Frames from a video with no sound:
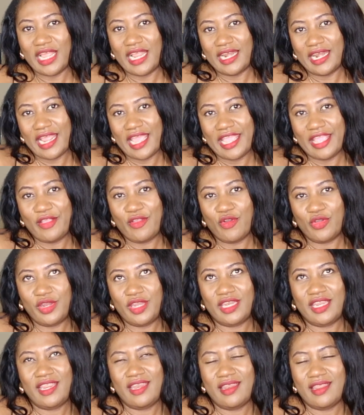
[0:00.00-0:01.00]
and I got
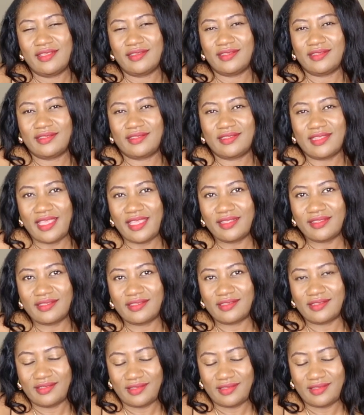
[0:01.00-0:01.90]
it in a set.